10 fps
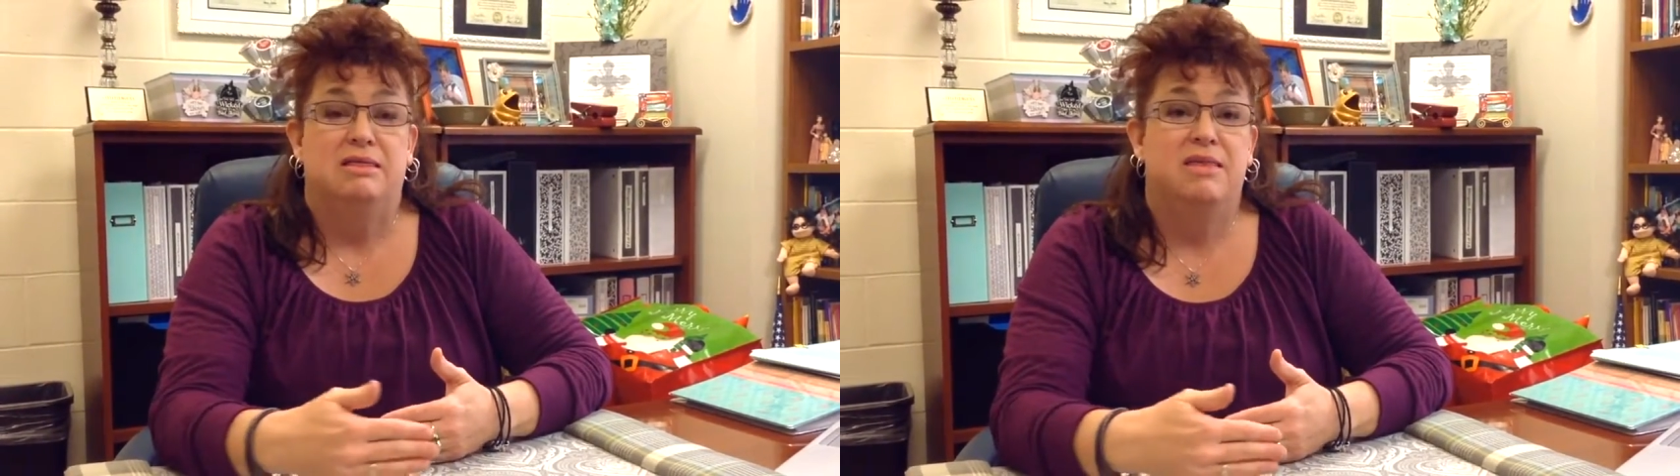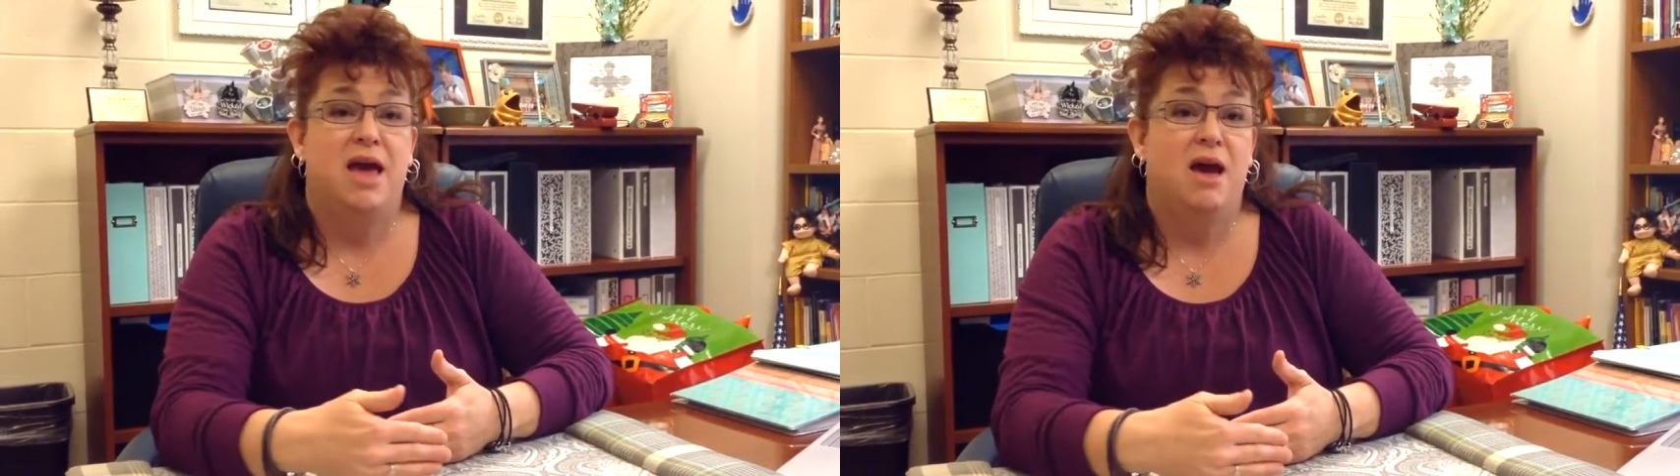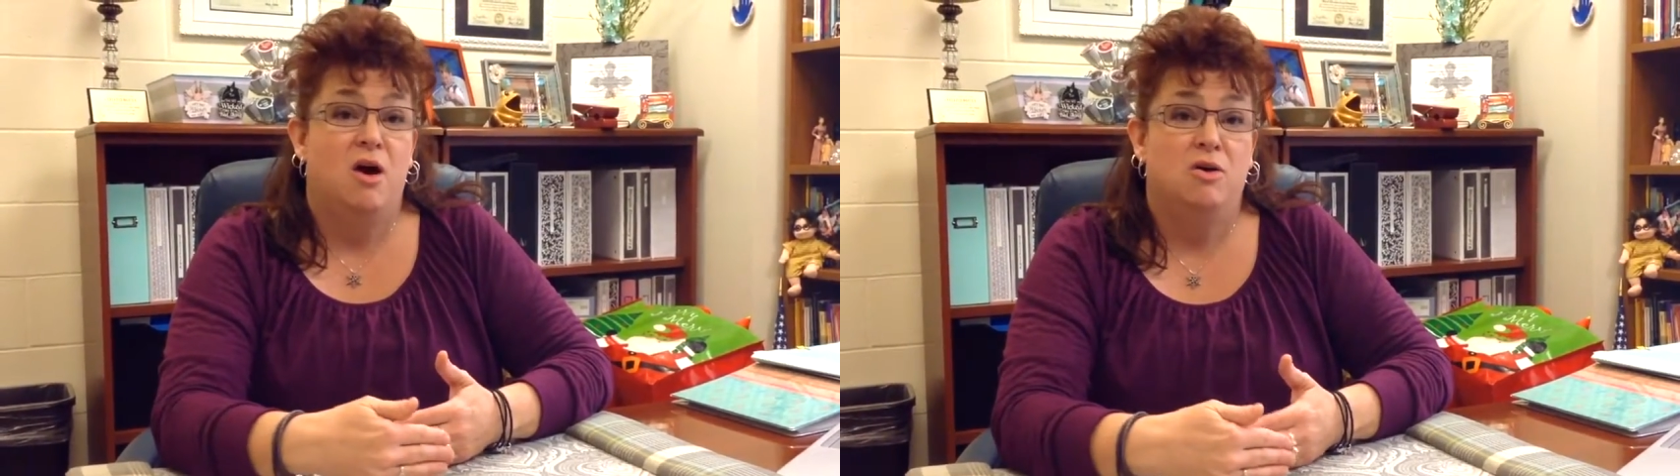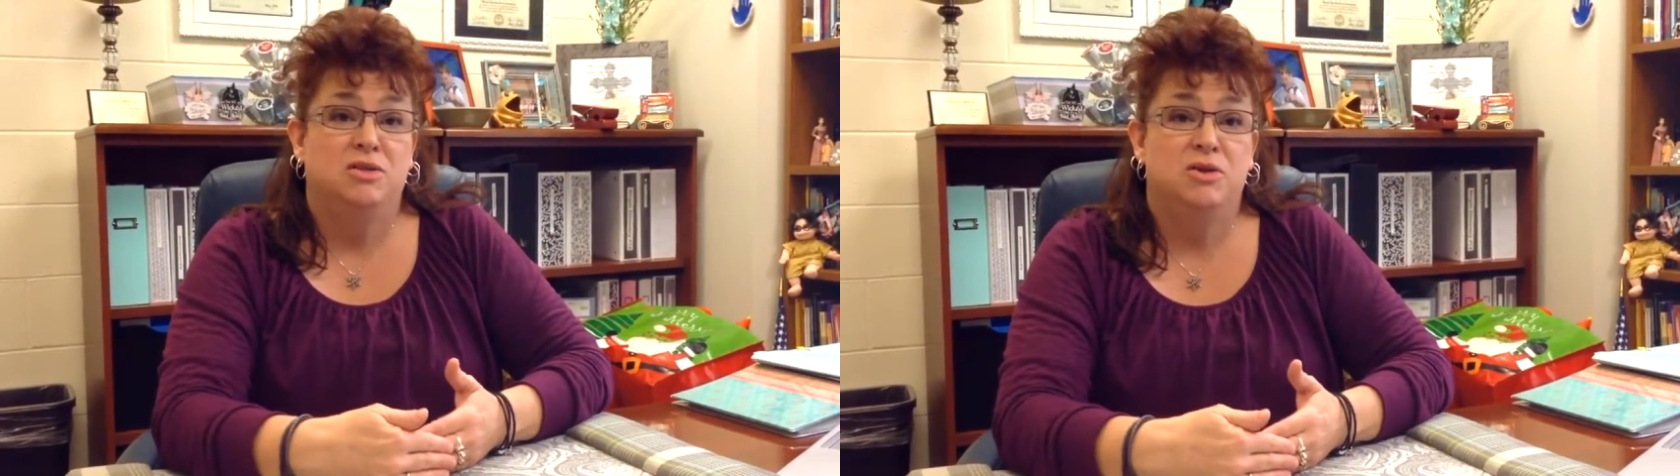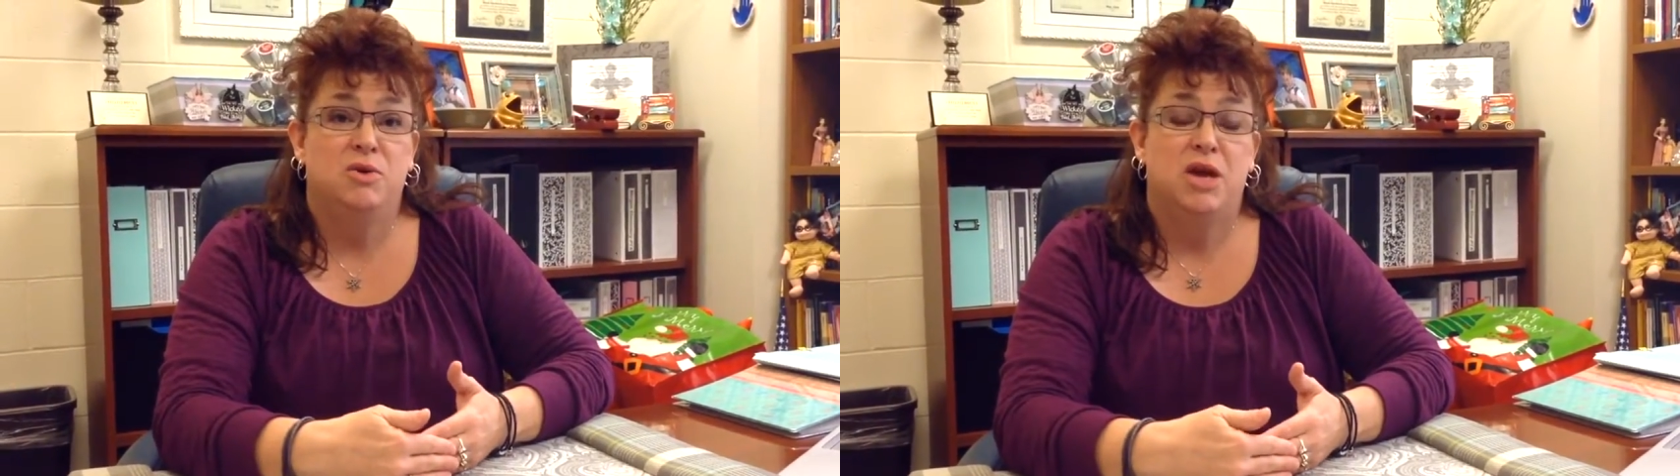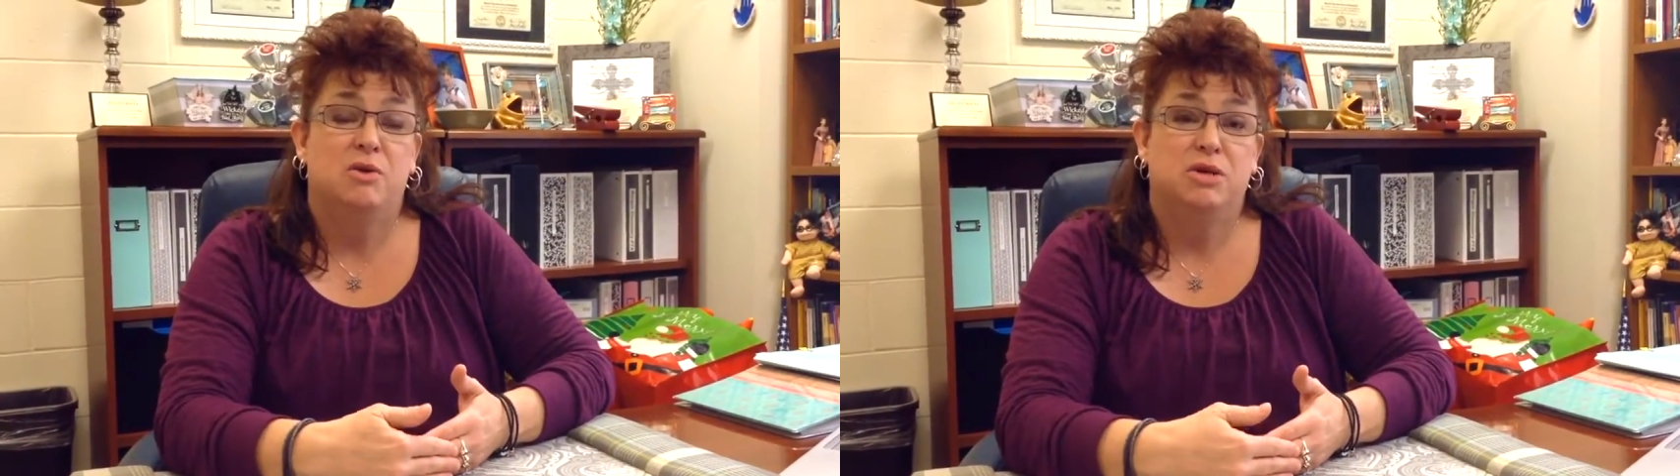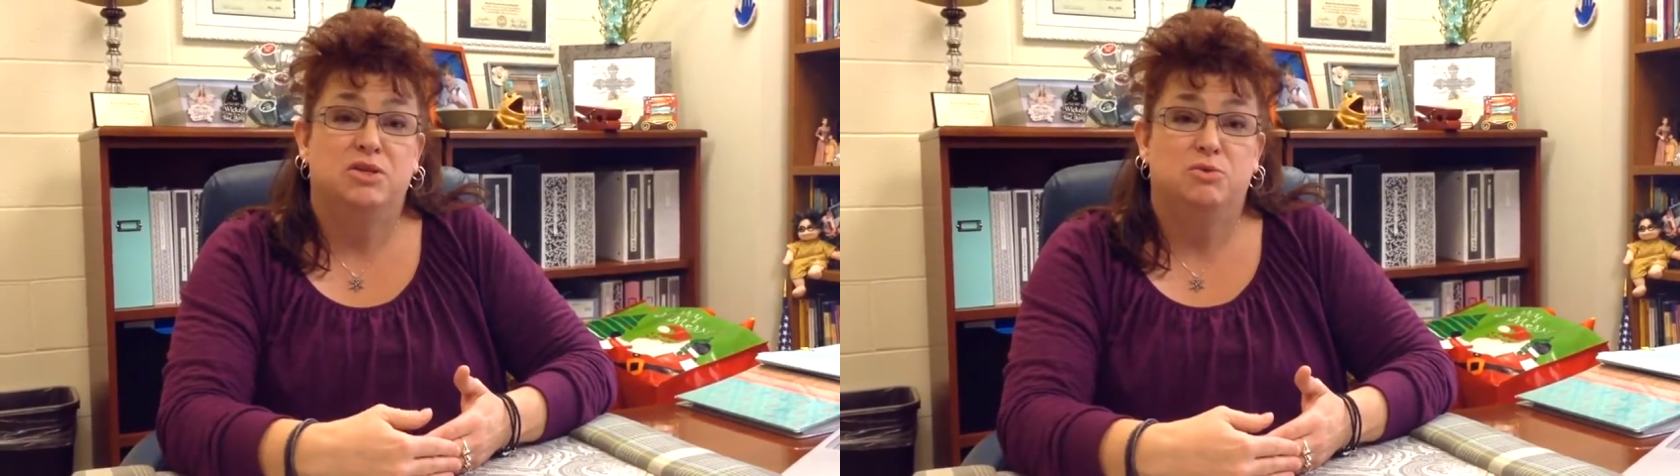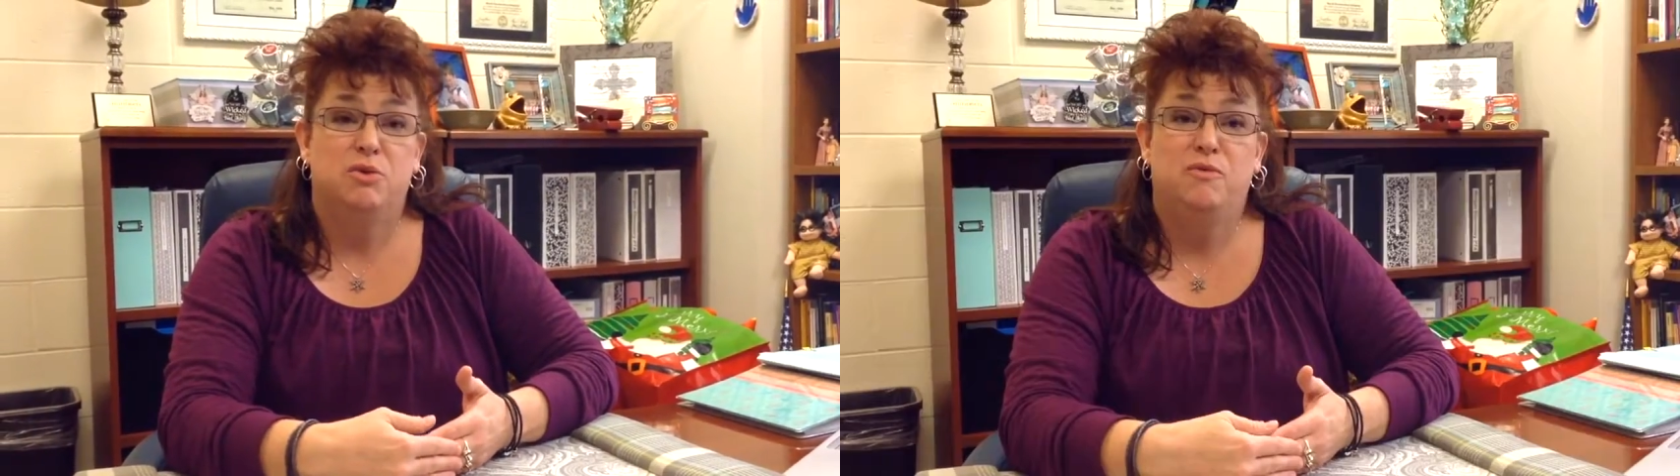That also carries
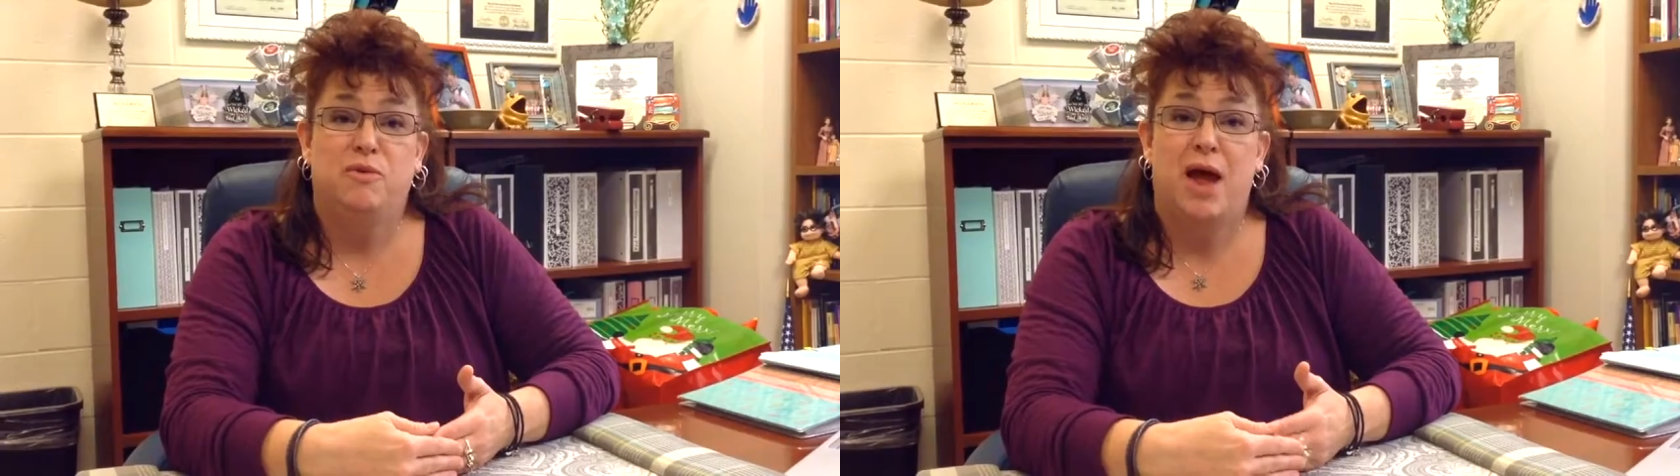through